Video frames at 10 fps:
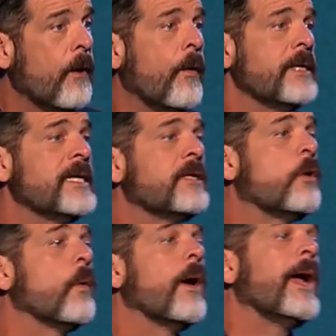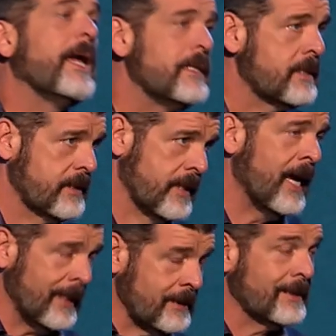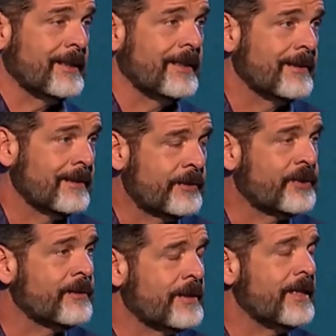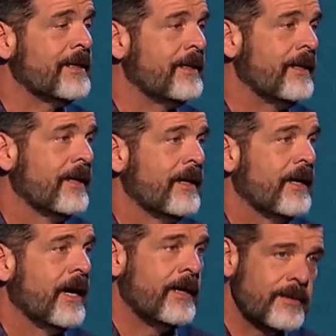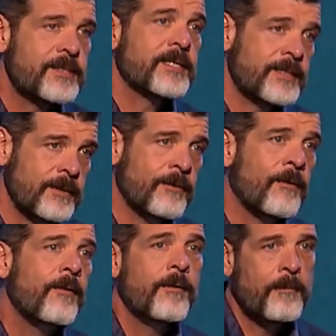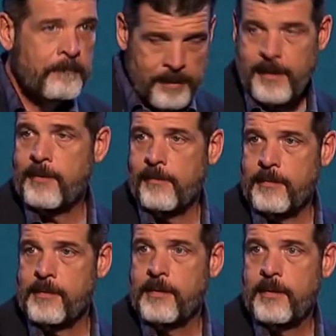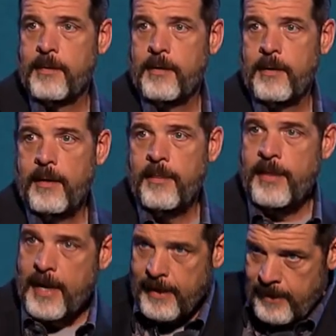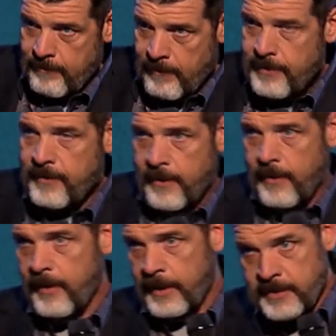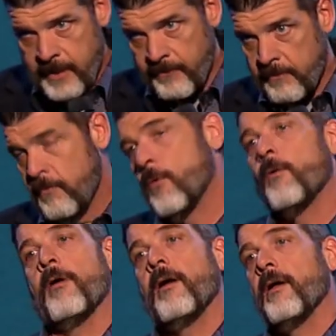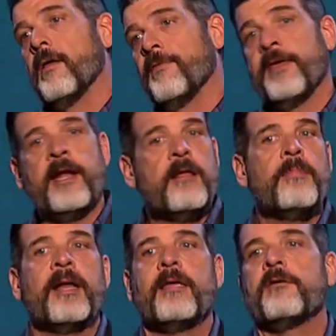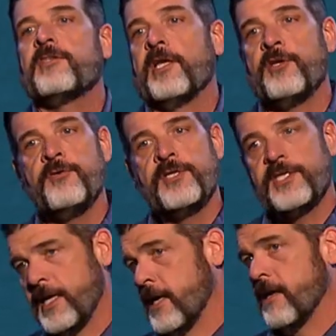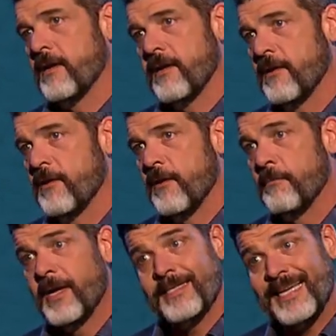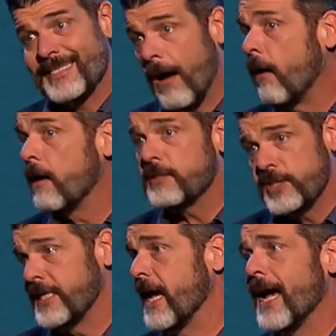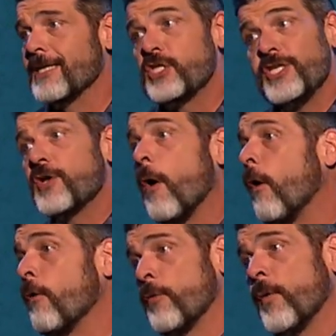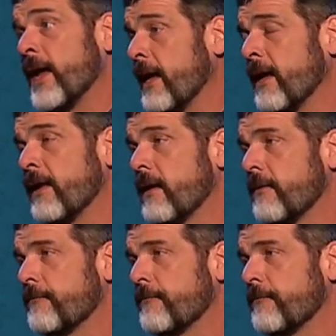Oh, I did great, actually. Sure did. And here's the deal, pickle. That lady right there is giving more than anybody else that you see, because that's all she has. She's all the way in.